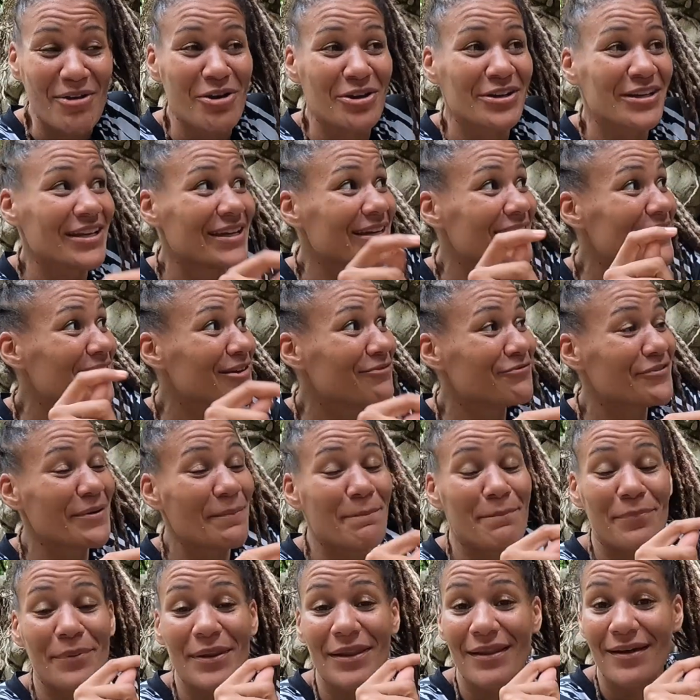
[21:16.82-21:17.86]
i'm gonna leave the
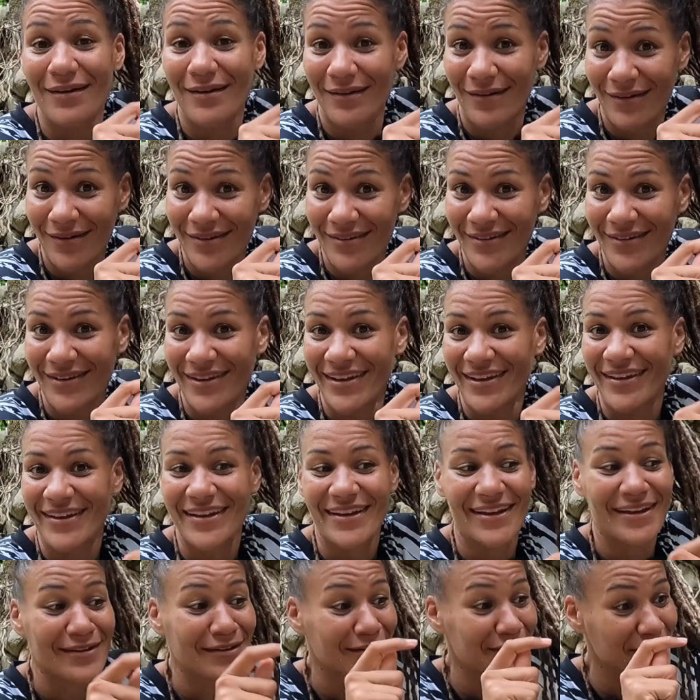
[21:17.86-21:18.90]
blog
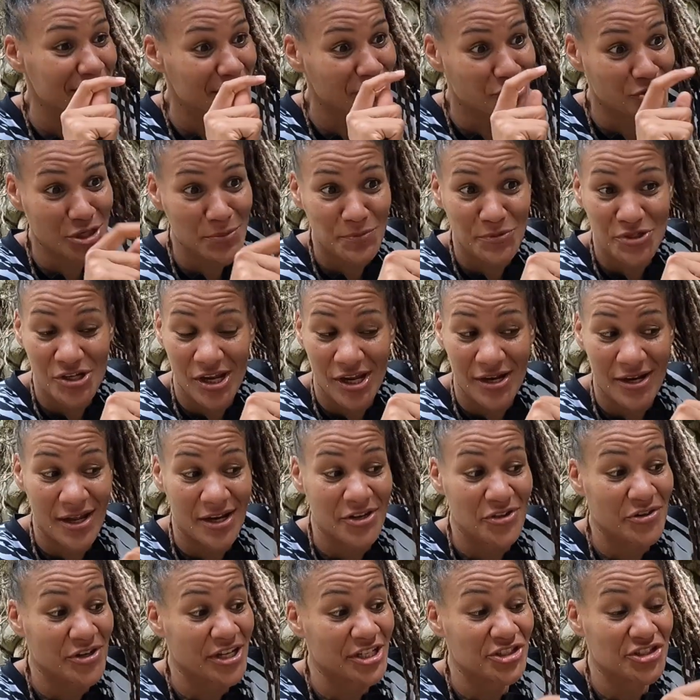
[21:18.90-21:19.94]
in the description
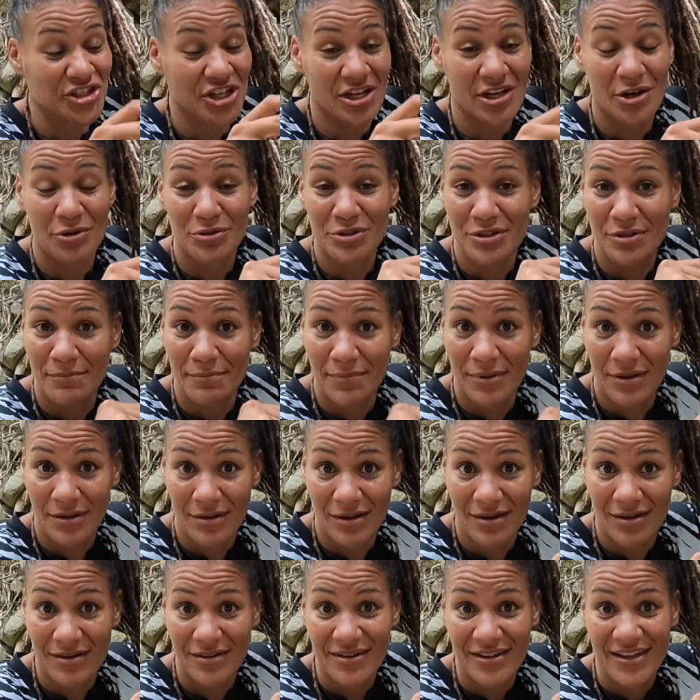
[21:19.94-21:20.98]
and you can check out the
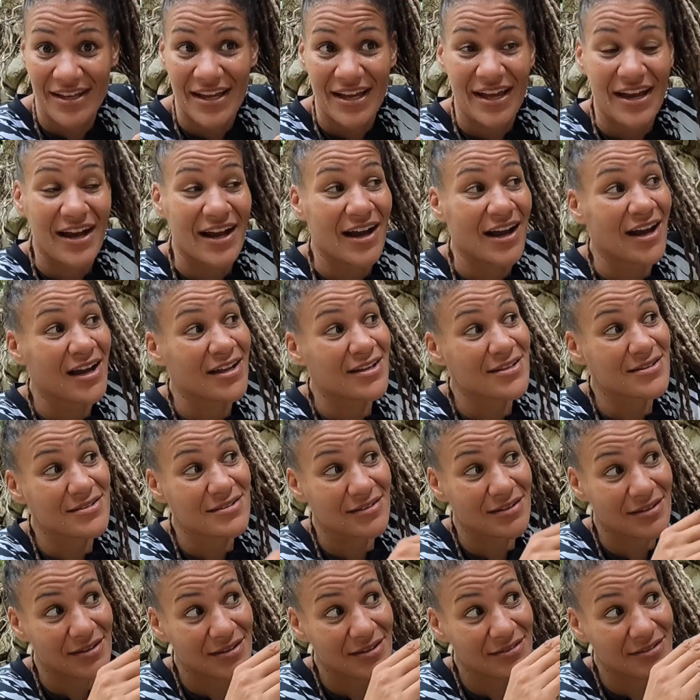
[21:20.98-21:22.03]
blog and
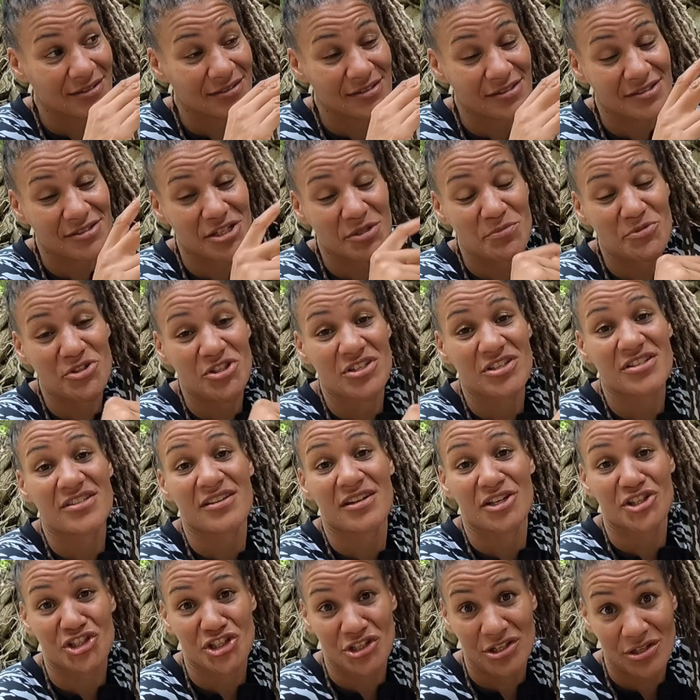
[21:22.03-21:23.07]
the description is
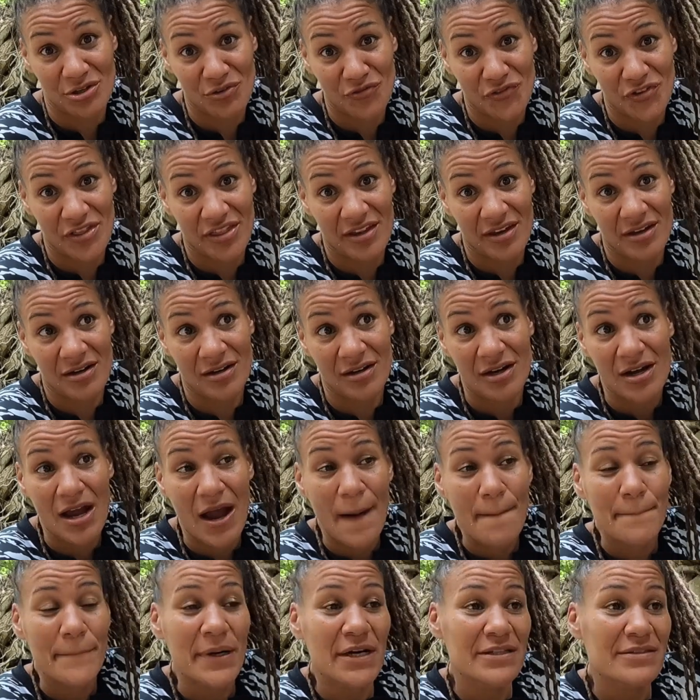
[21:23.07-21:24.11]
actually over there
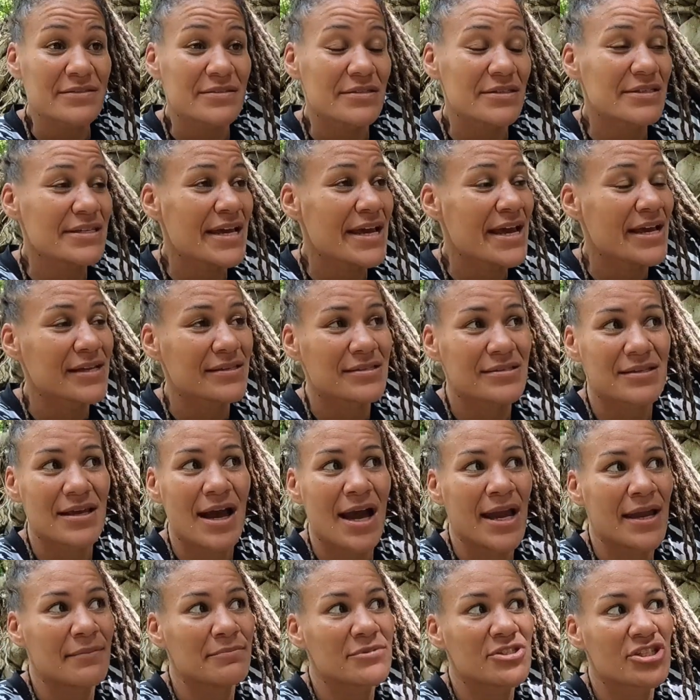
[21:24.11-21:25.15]
but yes
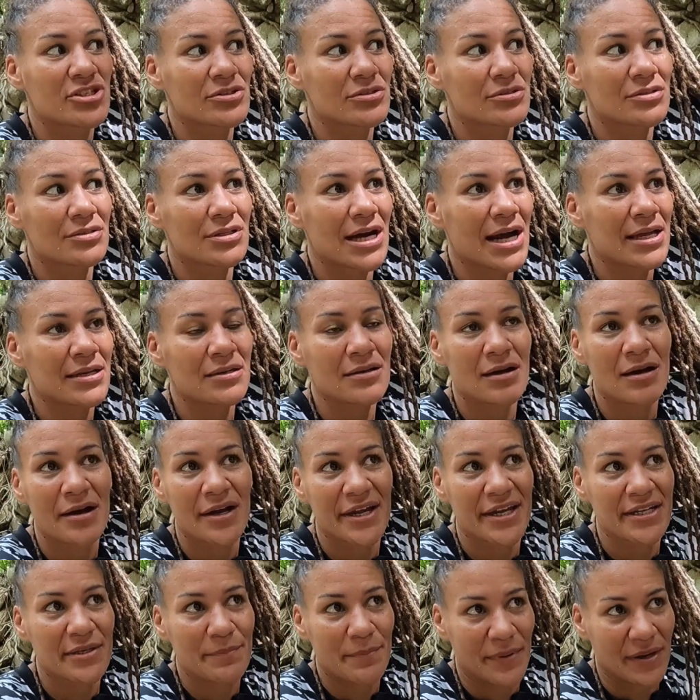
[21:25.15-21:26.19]
i'm so
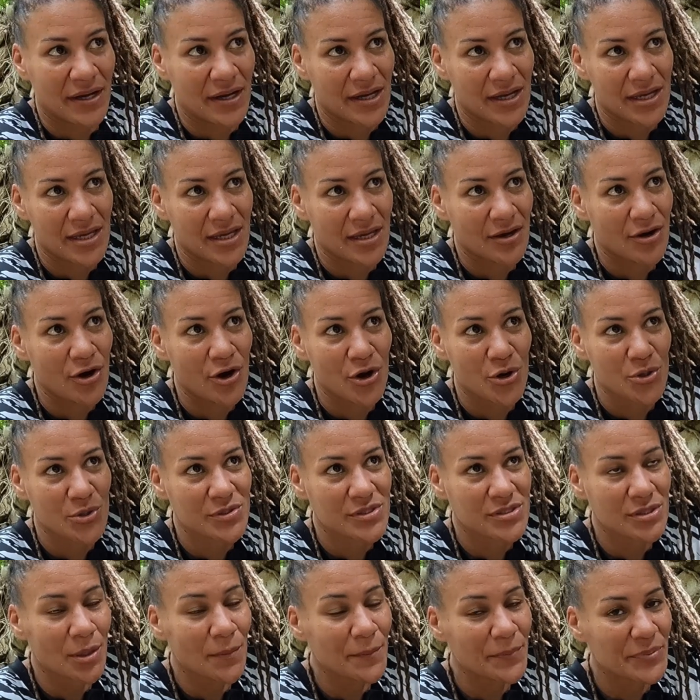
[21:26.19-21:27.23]
annoyed by how
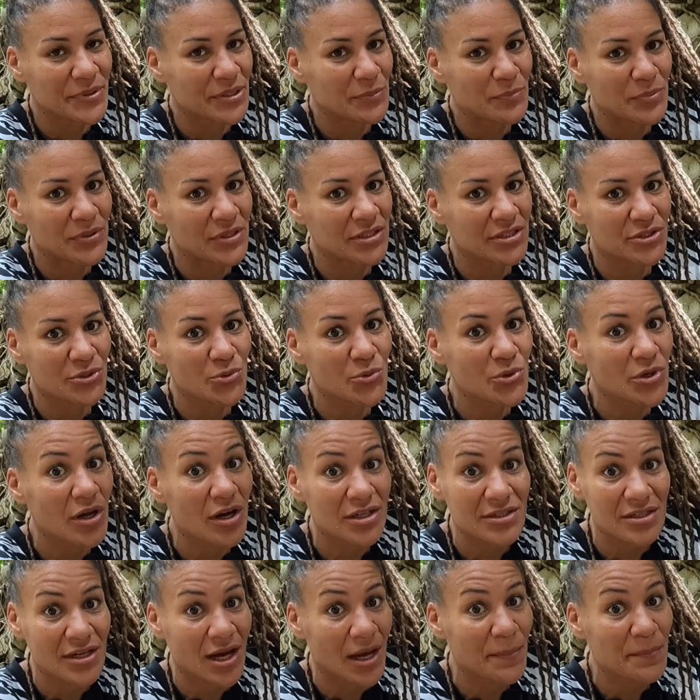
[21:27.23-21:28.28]
some people do
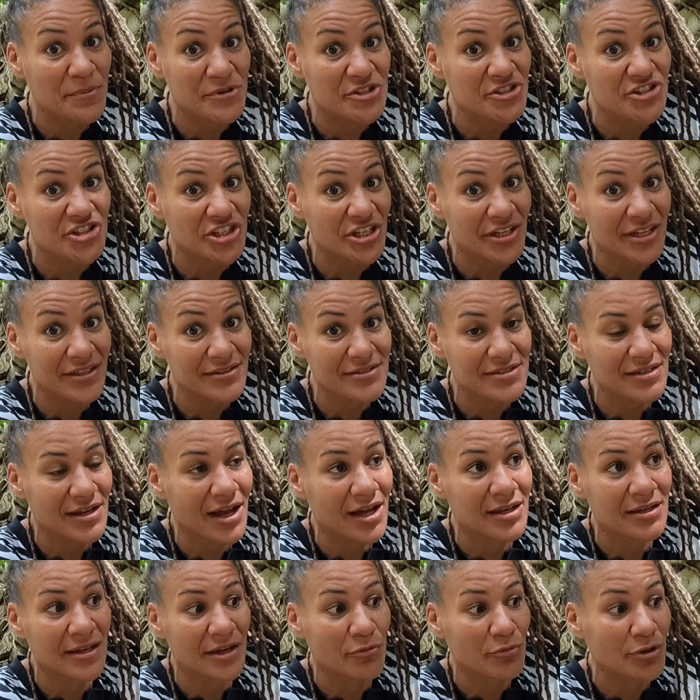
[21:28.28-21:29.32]
not appreciate
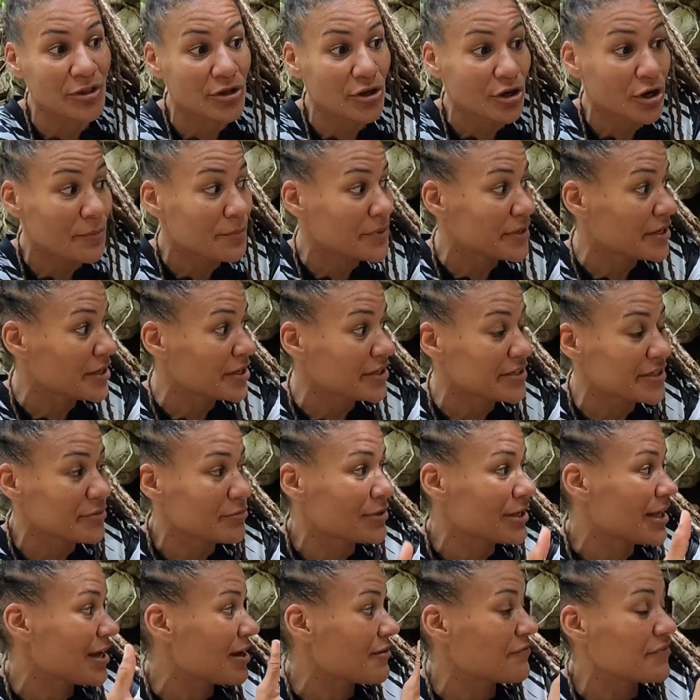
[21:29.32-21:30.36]
and they will come here they
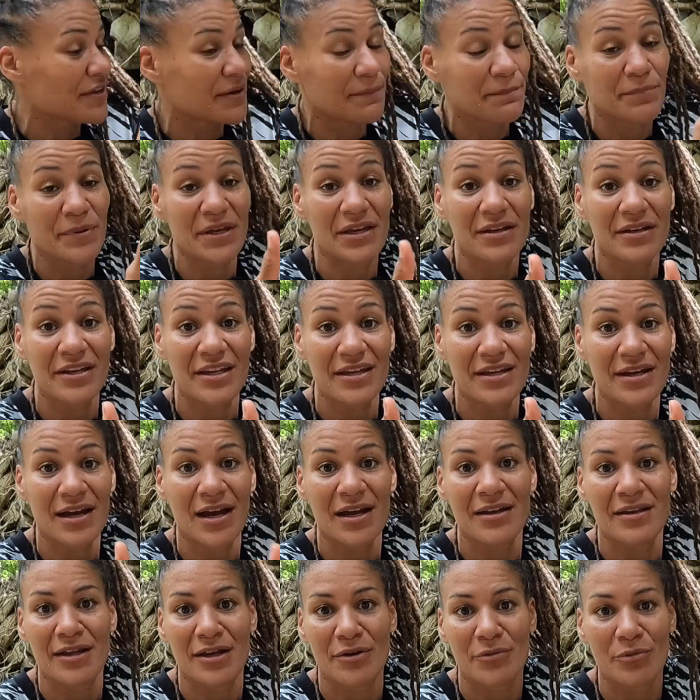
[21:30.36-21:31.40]
will have their picnic
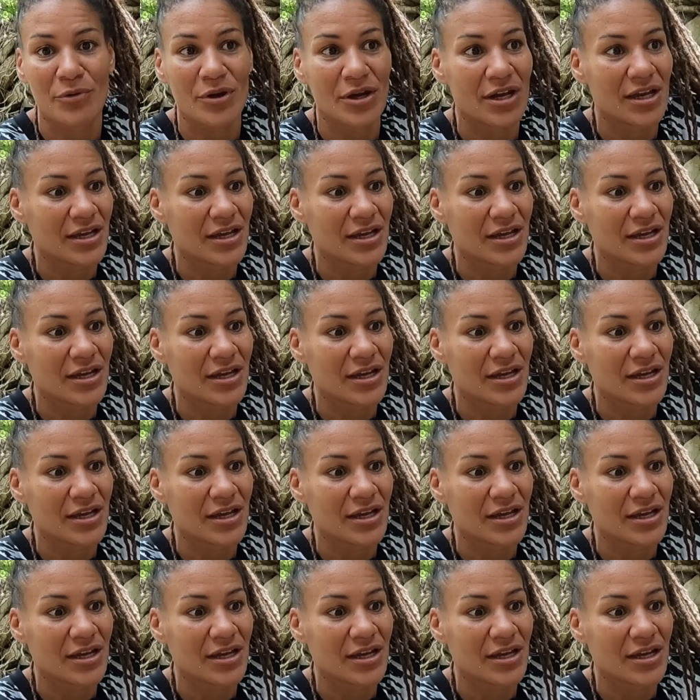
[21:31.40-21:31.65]
and then